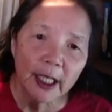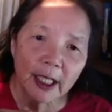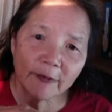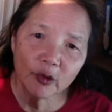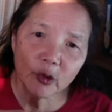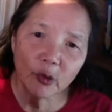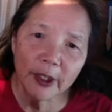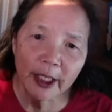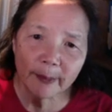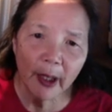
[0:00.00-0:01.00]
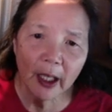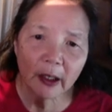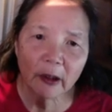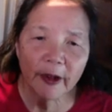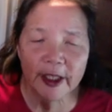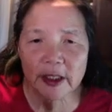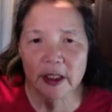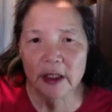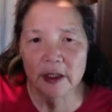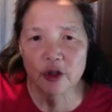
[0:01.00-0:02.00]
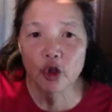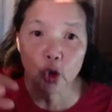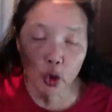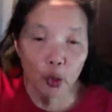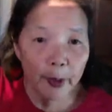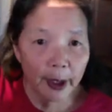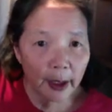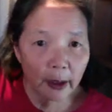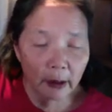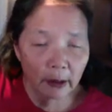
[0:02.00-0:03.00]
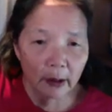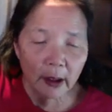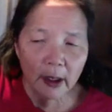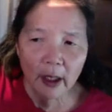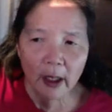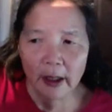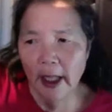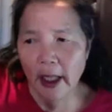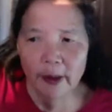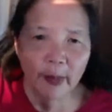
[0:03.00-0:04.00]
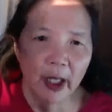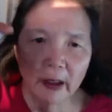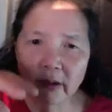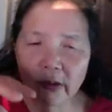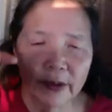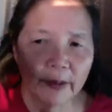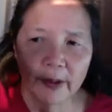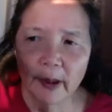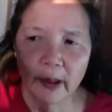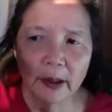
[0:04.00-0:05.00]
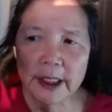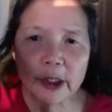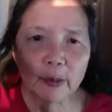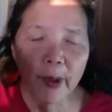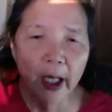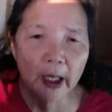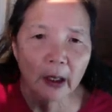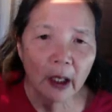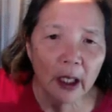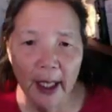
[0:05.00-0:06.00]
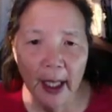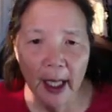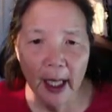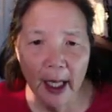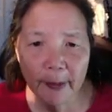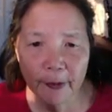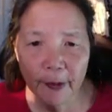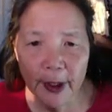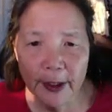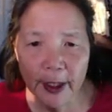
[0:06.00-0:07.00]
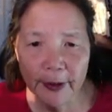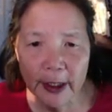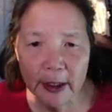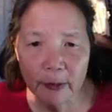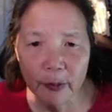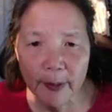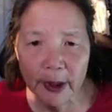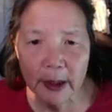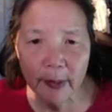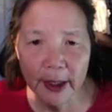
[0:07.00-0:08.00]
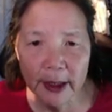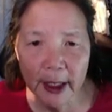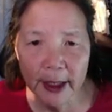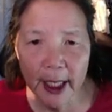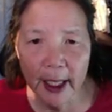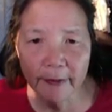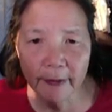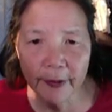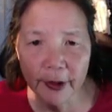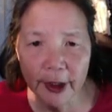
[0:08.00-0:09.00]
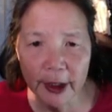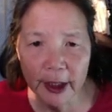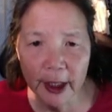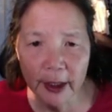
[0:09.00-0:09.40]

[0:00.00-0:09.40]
If you get a bottle that is too big, a gallon bottle or a liter bottle, I'm afraid that the remedy might not have a very